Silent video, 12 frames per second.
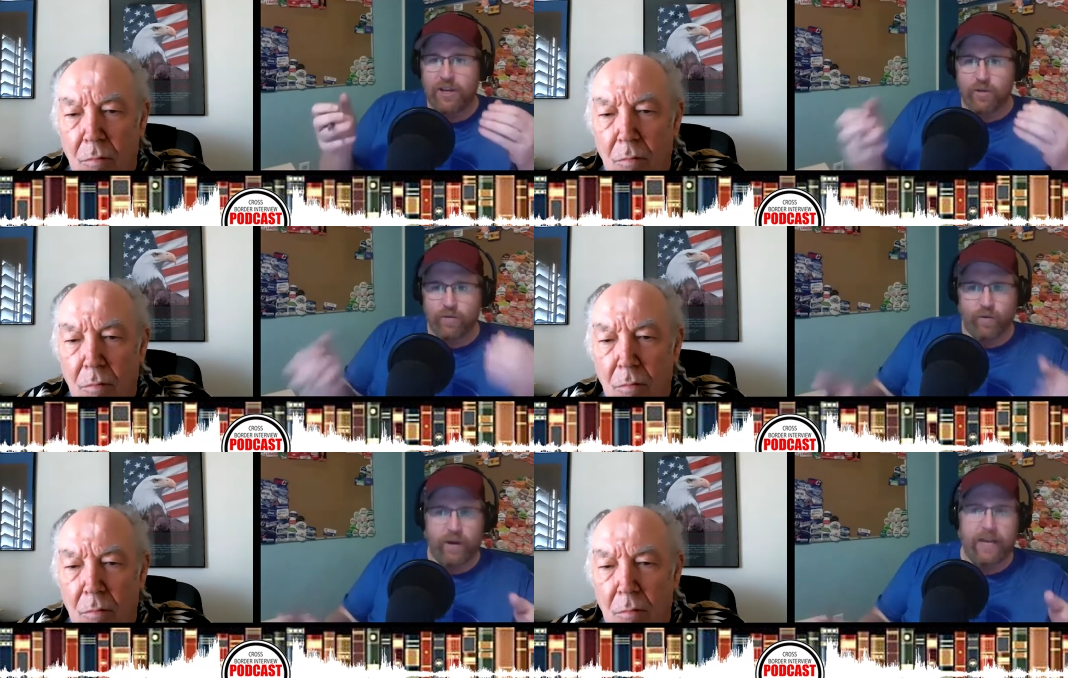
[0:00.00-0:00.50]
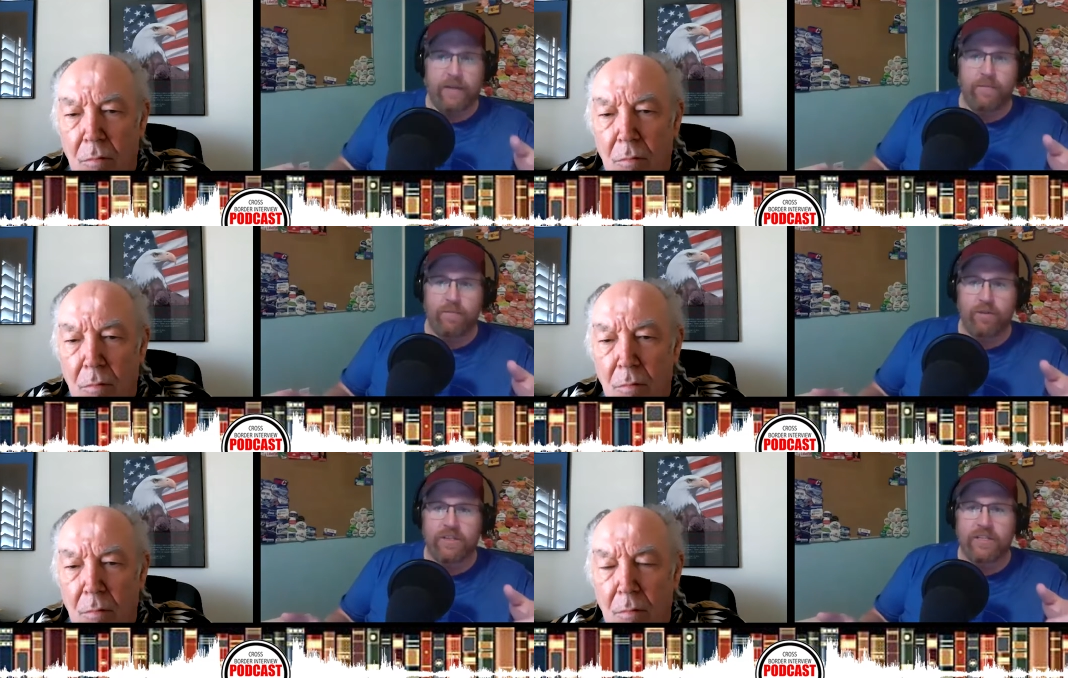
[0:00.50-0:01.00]
Speaker 1: you've written
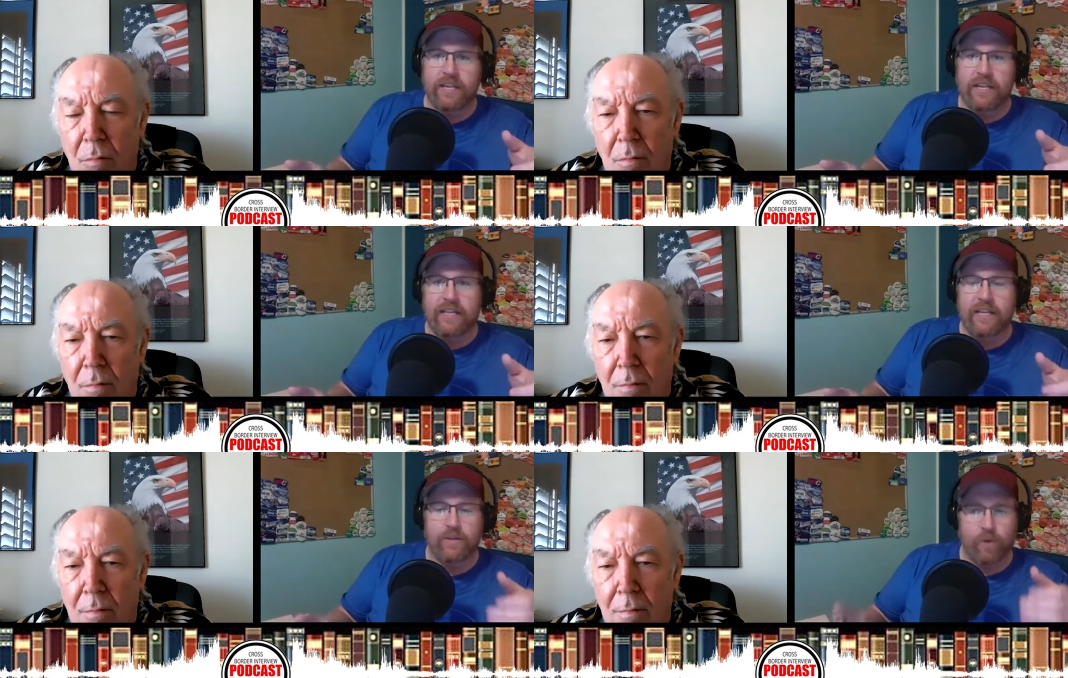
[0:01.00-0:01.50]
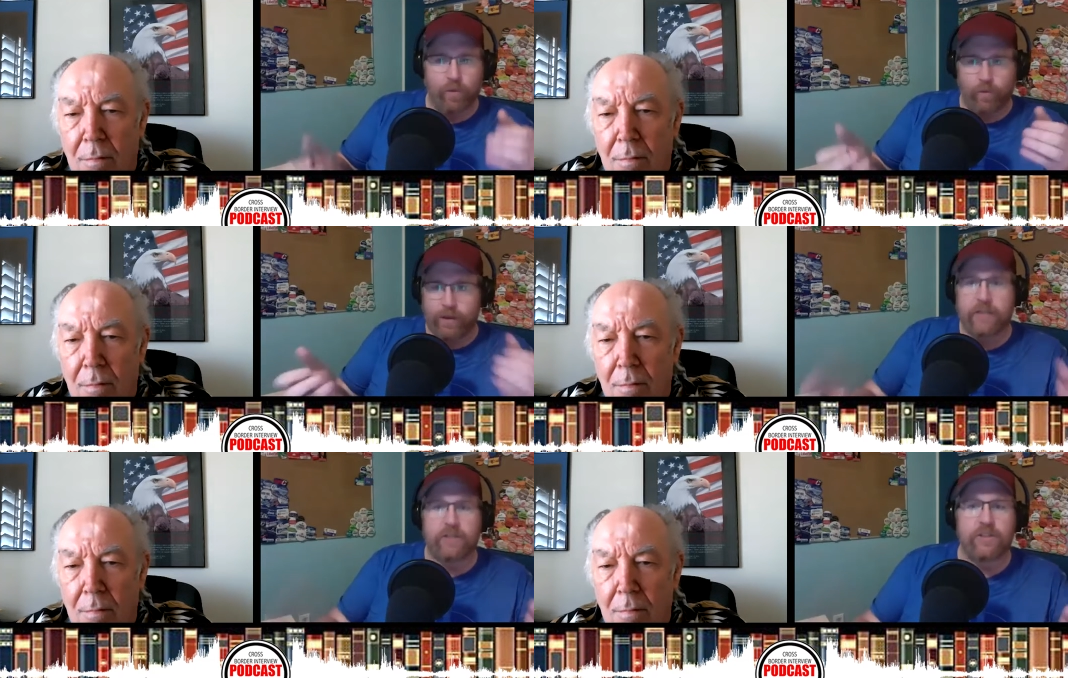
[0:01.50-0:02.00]
books like this, or
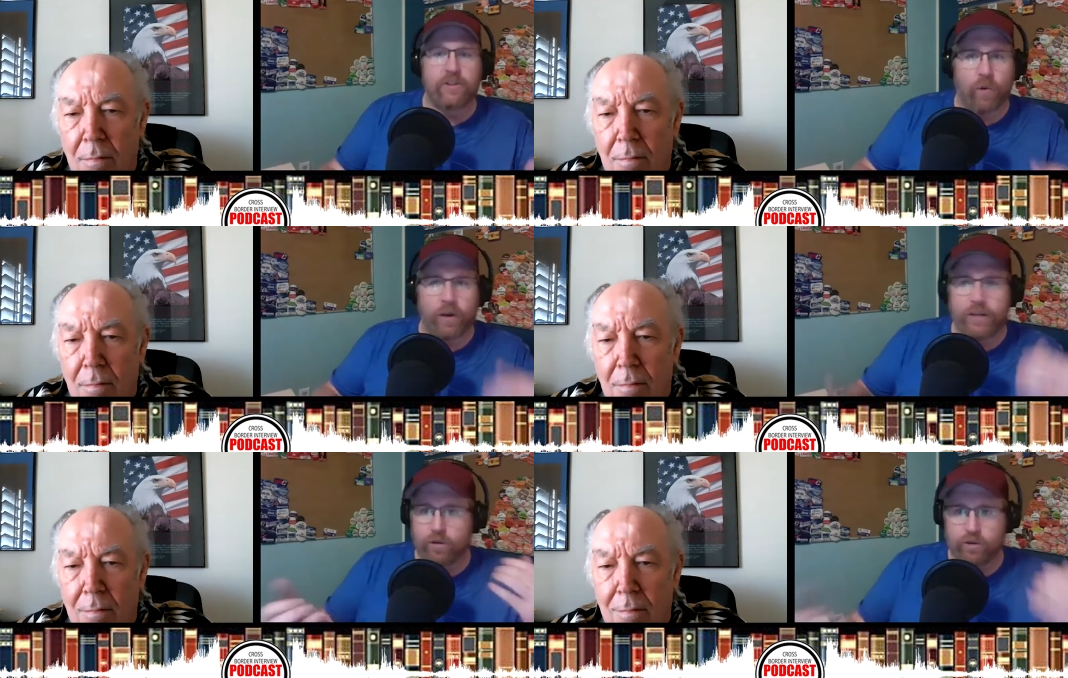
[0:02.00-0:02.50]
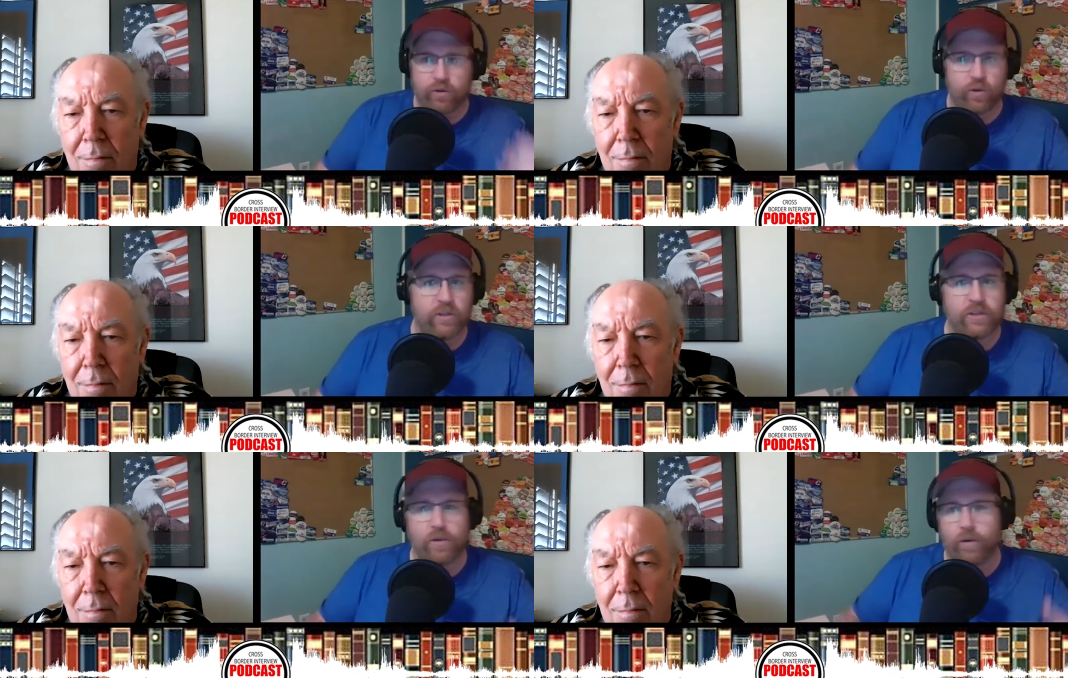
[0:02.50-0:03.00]
written stories or
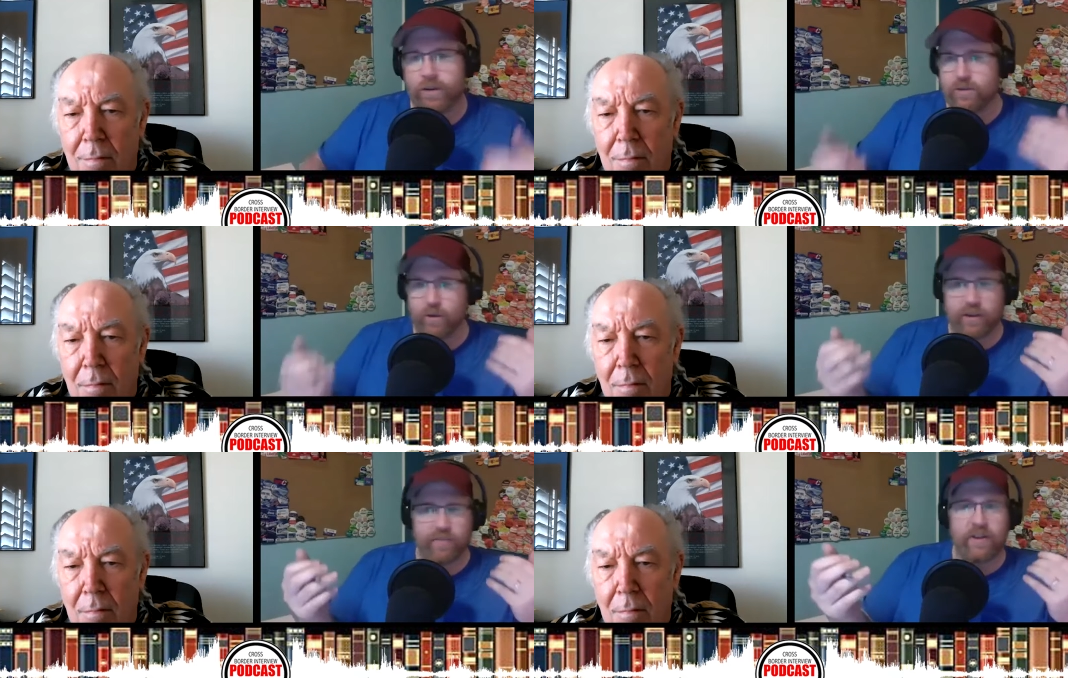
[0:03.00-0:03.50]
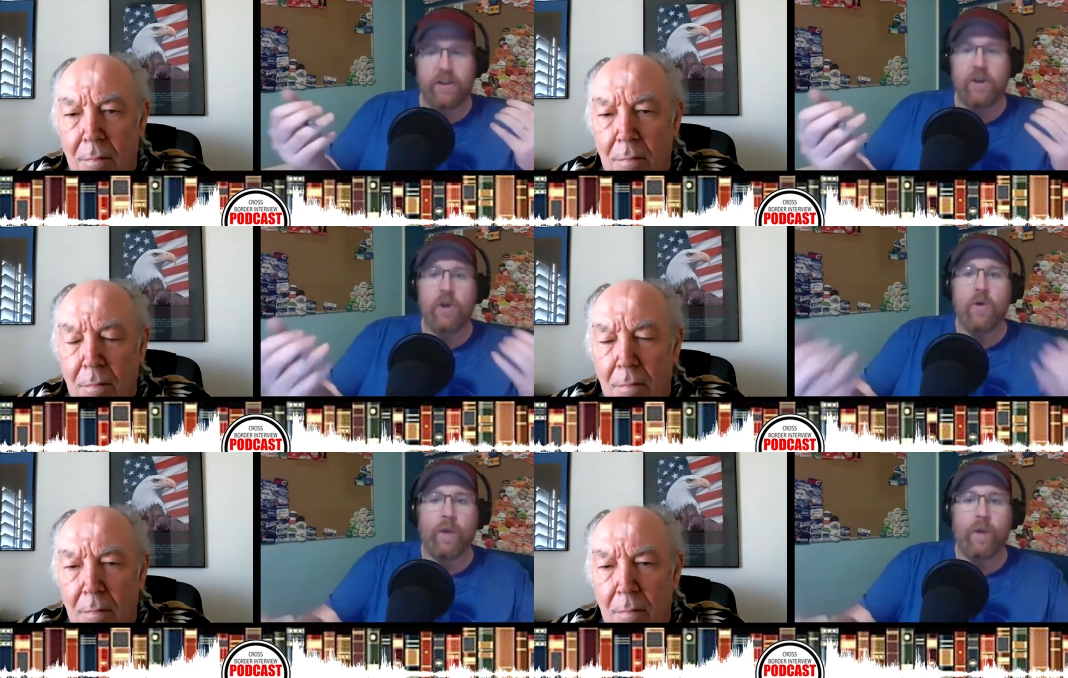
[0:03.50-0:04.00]
short stories, or even
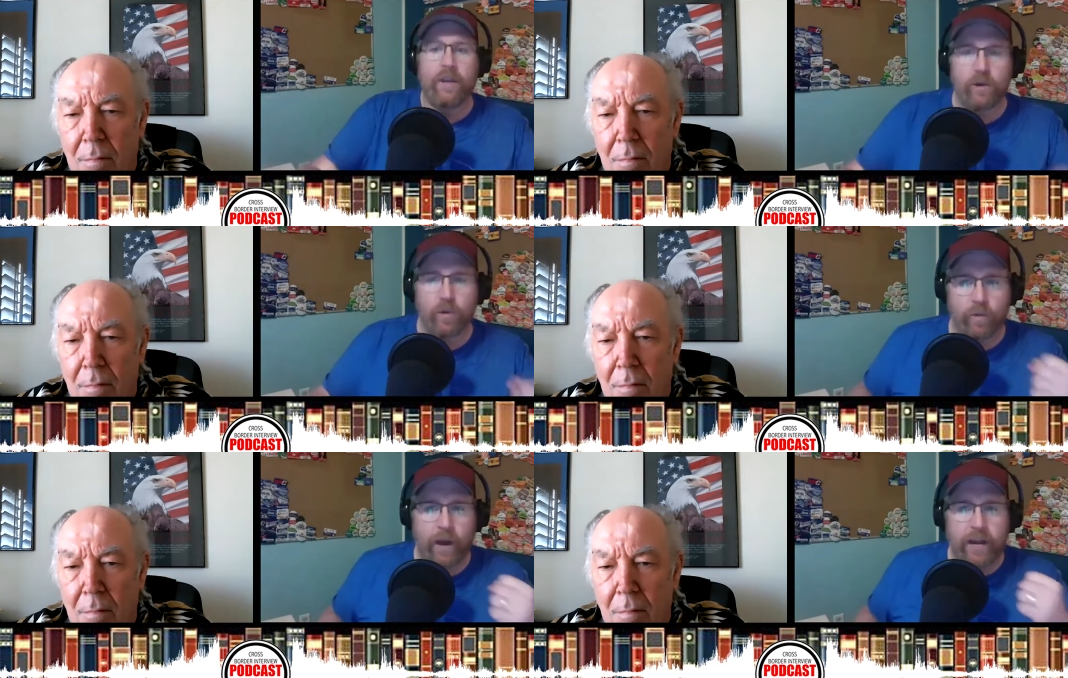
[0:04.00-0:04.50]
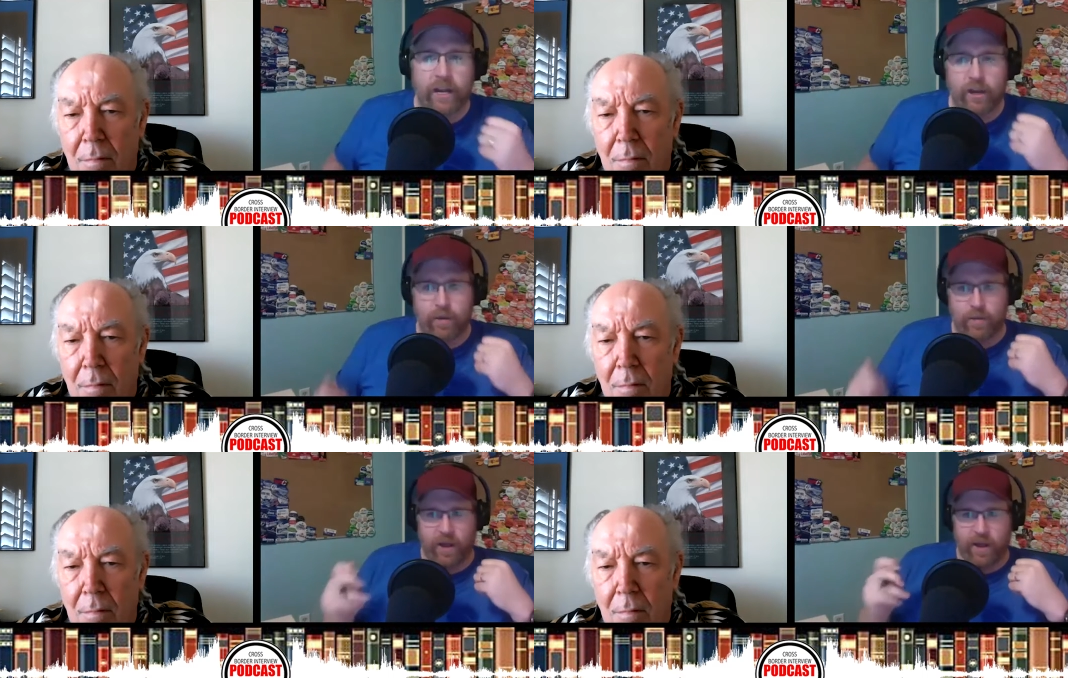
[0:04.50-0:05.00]
when you were writing your
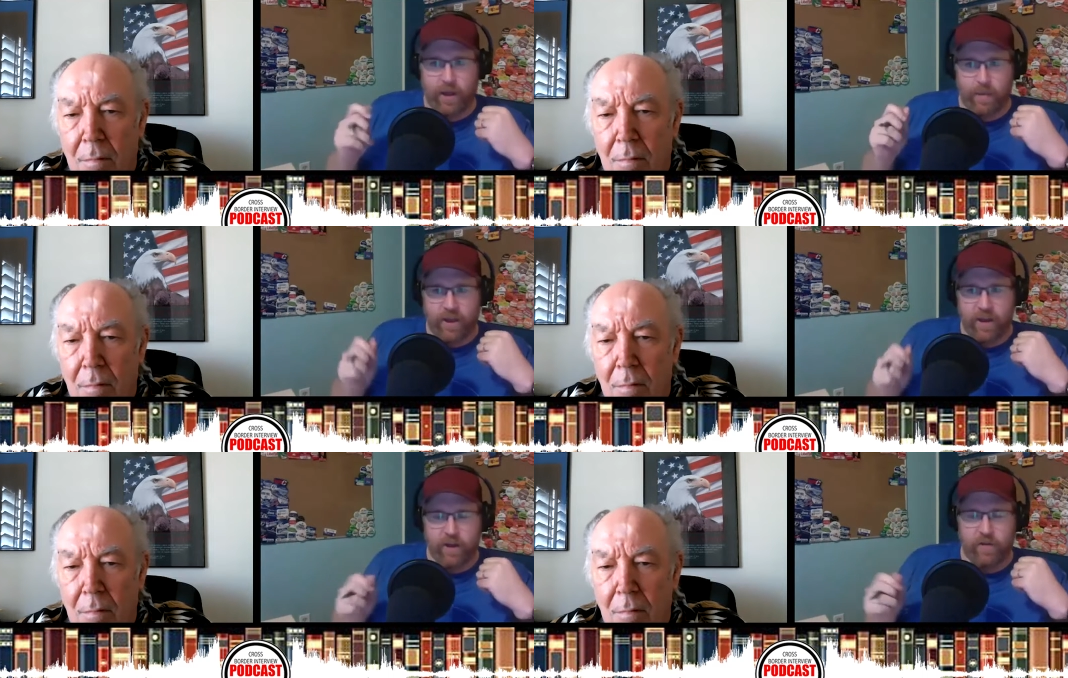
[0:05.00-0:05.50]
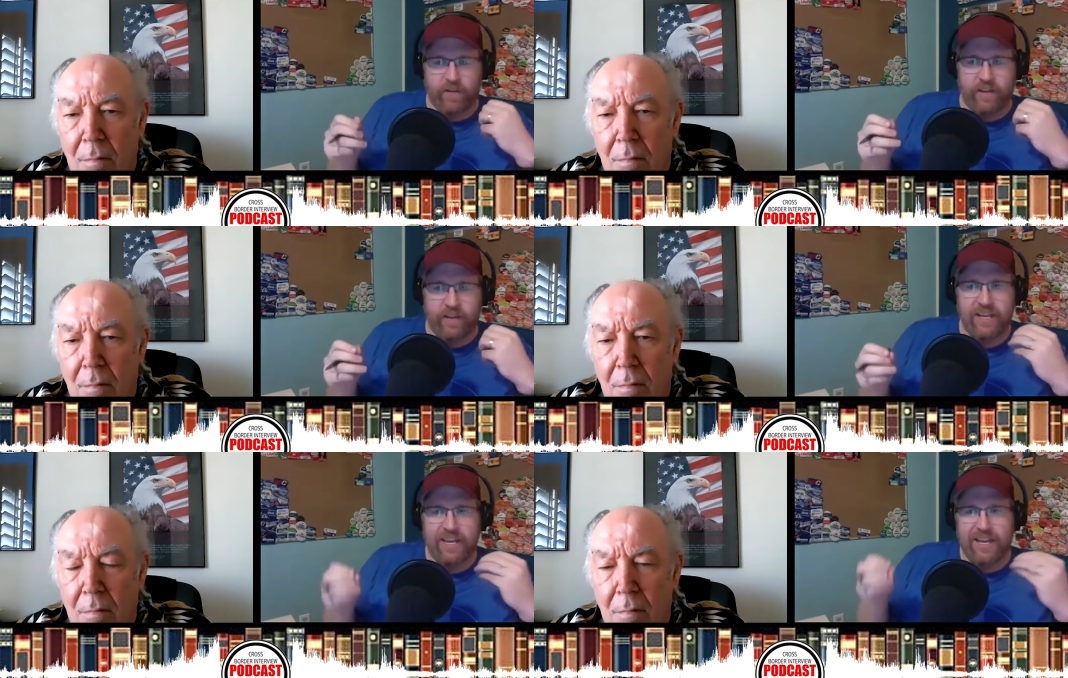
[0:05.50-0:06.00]
bi biography?